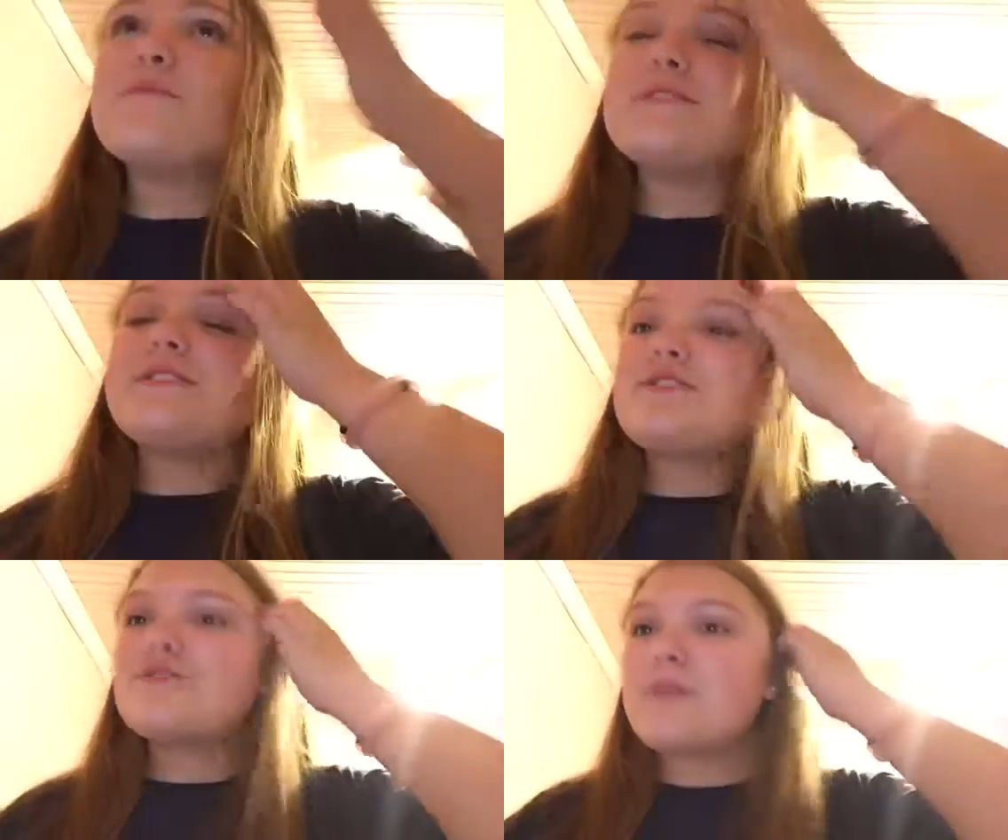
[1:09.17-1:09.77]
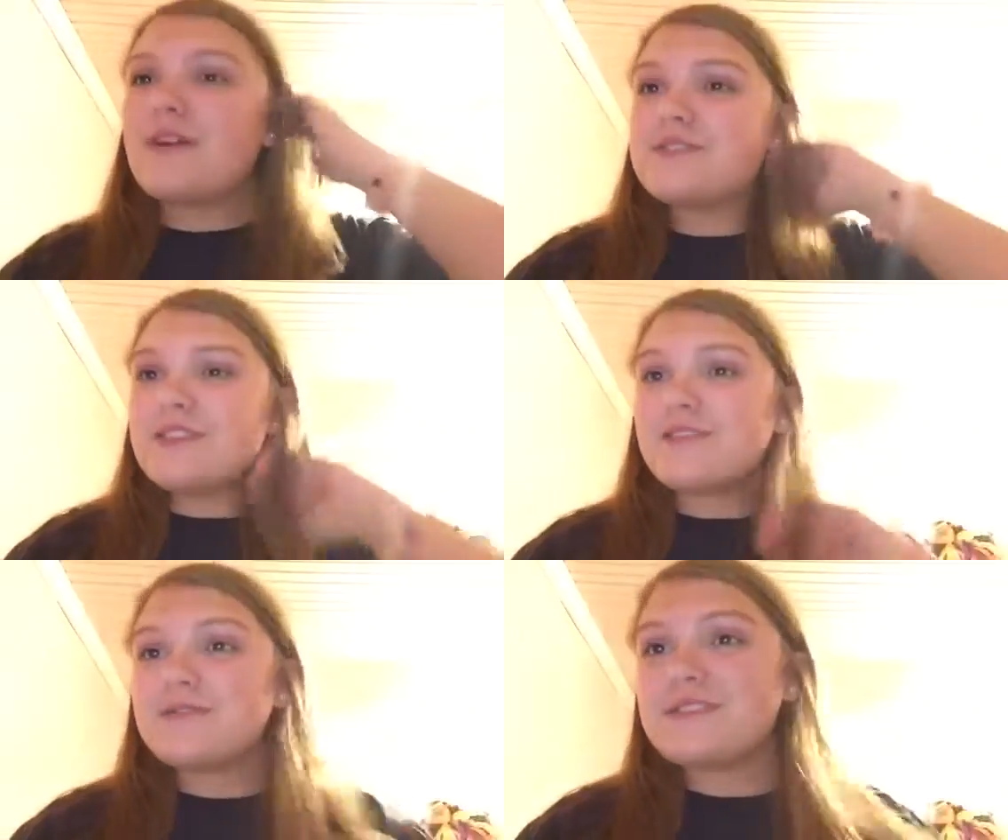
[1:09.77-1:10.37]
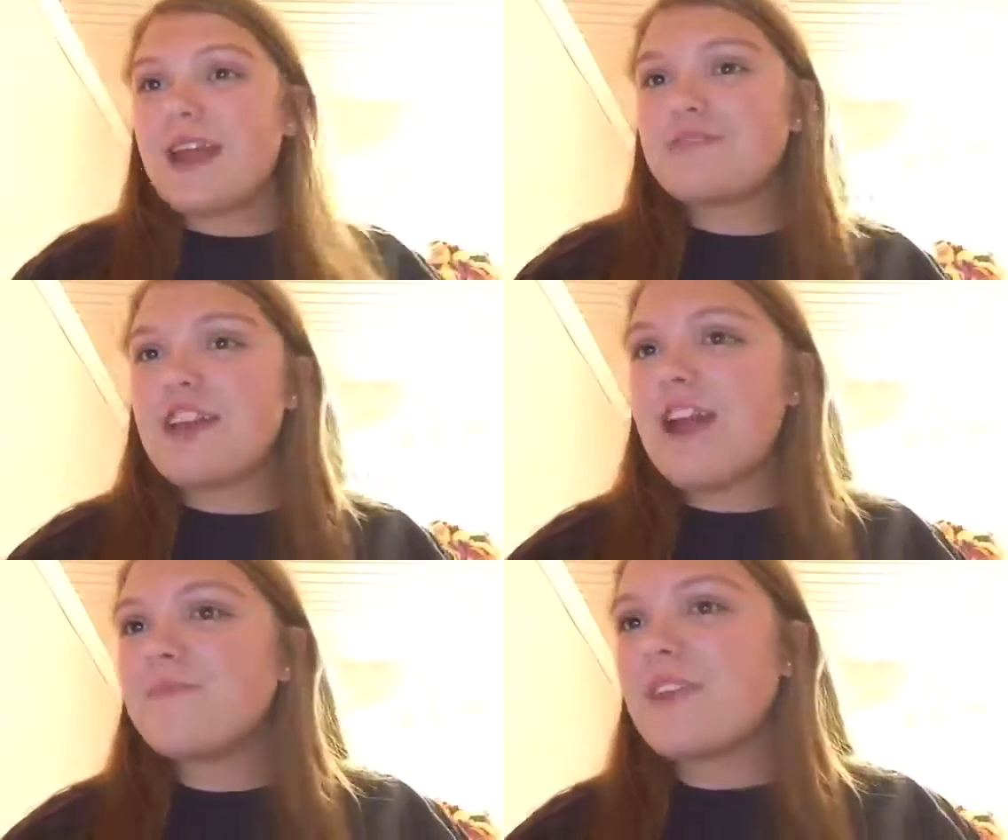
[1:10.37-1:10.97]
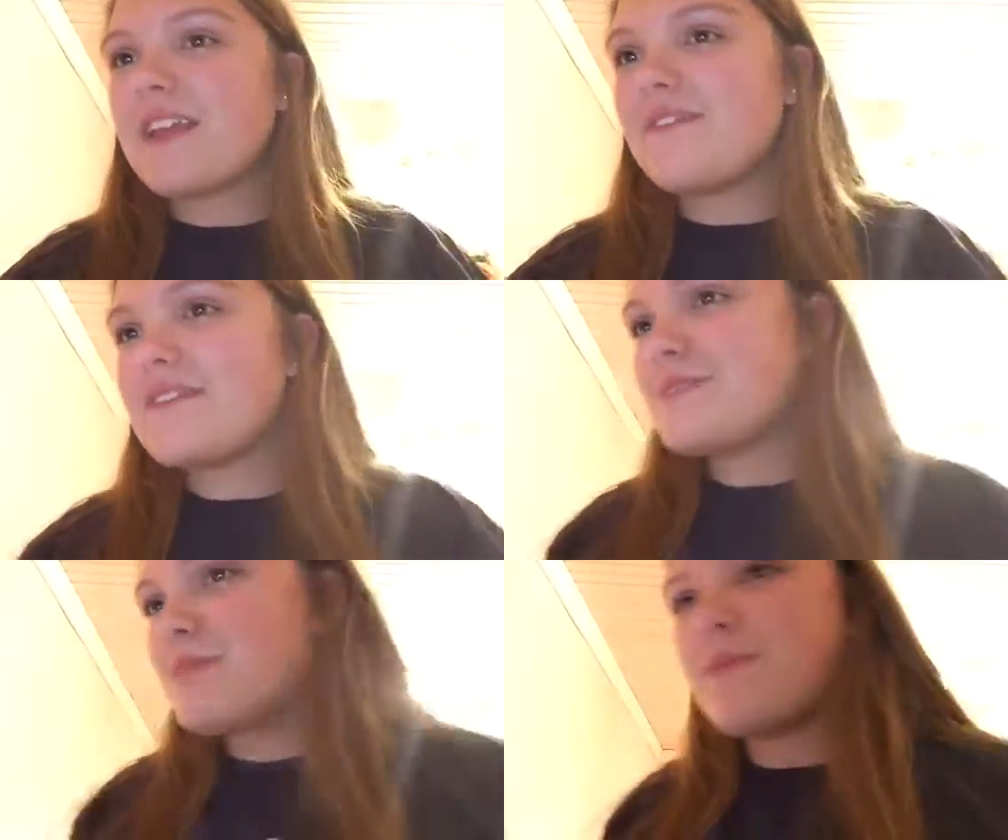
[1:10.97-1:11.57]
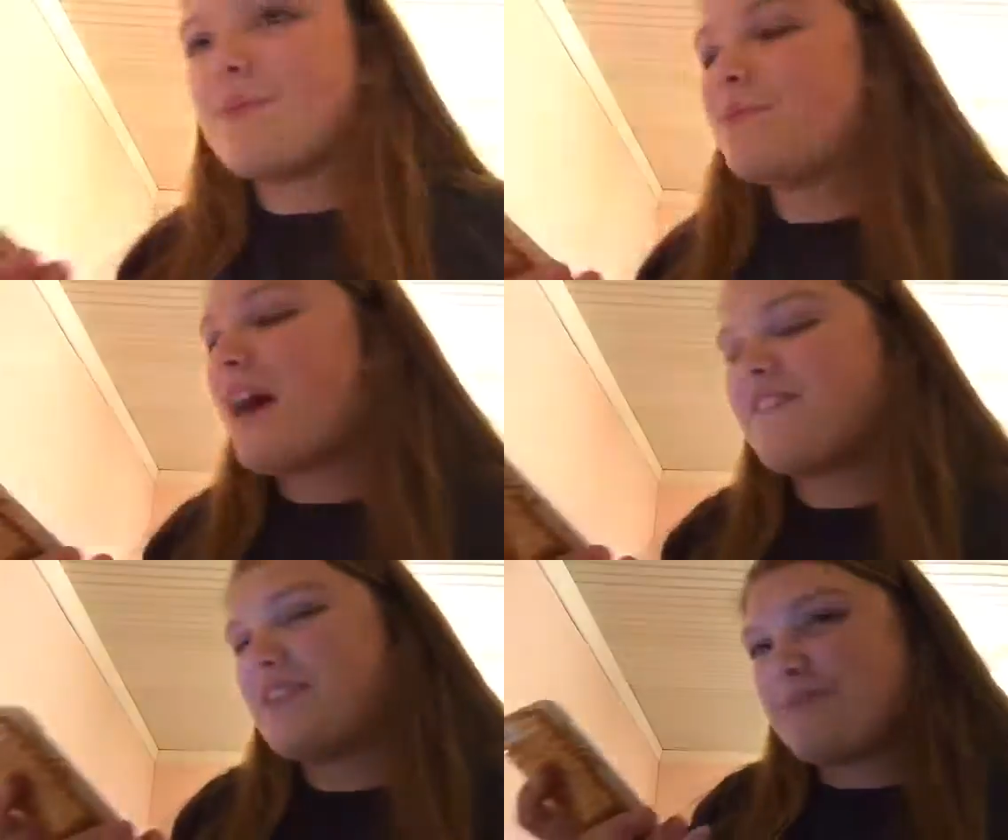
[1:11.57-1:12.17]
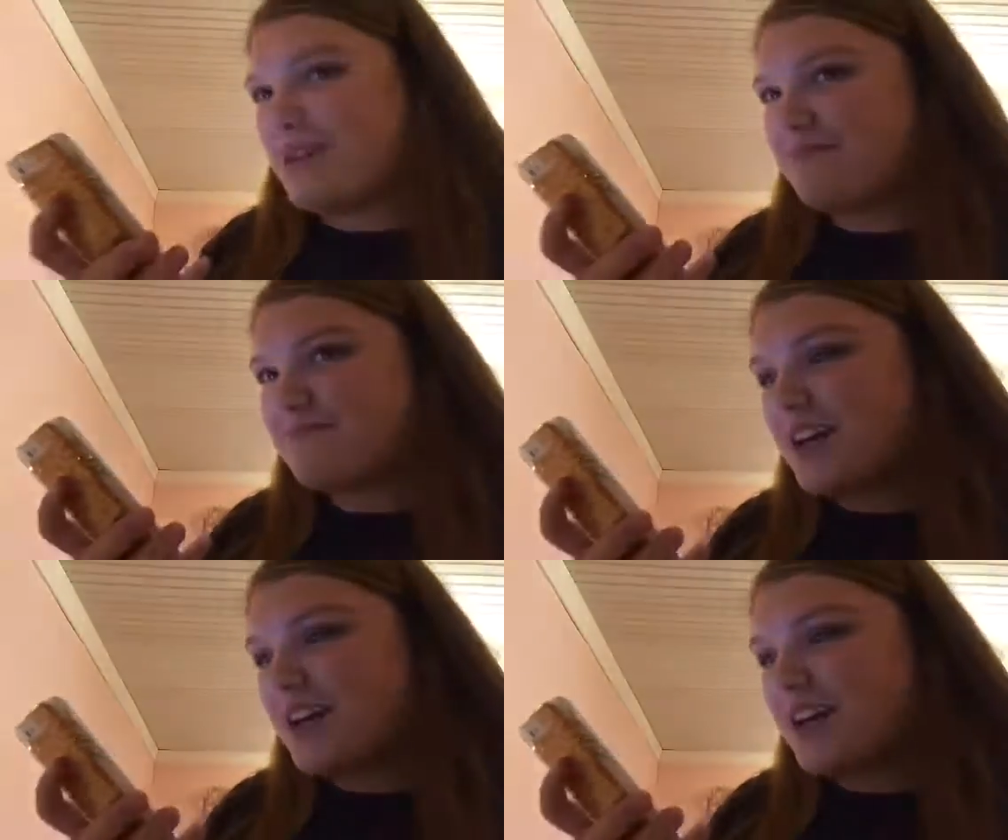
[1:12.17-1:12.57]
My sister posted it on Snapchat and so many people laughed at me.